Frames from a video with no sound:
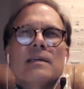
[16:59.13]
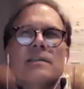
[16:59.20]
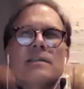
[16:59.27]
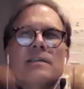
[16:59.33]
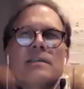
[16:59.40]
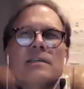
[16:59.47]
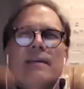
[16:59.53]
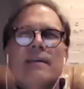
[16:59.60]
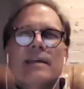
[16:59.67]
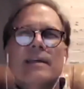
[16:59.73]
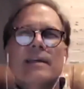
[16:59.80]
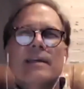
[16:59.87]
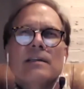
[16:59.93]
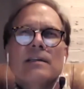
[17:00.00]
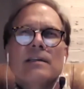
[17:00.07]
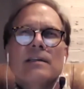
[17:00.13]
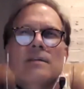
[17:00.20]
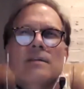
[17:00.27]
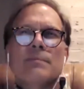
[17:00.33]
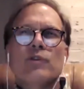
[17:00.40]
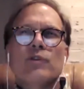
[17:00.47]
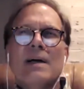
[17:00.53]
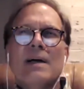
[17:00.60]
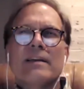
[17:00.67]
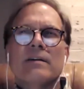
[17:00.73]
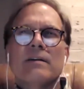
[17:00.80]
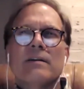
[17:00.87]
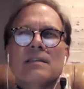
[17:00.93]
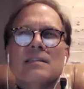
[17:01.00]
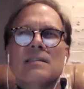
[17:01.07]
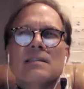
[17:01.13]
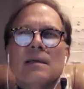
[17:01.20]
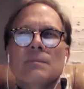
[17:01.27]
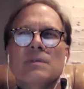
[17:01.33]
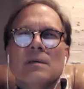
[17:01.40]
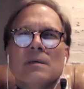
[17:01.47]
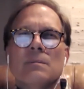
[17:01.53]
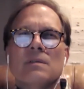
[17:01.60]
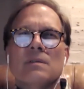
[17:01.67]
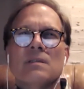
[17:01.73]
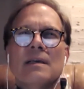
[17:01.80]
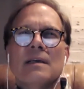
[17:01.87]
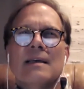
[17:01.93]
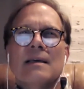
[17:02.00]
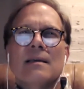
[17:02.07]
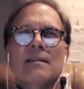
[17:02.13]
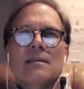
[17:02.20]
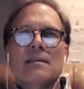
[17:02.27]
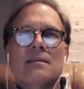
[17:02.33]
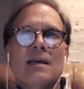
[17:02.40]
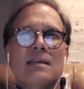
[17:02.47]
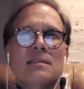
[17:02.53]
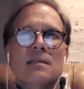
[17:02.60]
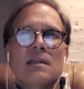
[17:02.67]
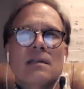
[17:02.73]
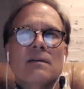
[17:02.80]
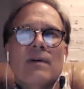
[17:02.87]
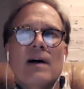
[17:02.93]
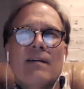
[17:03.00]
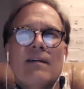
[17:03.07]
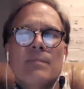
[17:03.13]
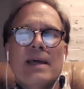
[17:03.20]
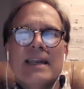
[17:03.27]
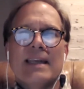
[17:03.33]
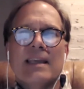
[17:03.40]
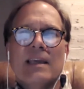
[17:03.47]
Is there anything I can do to improve my current symptoms that doesn't involve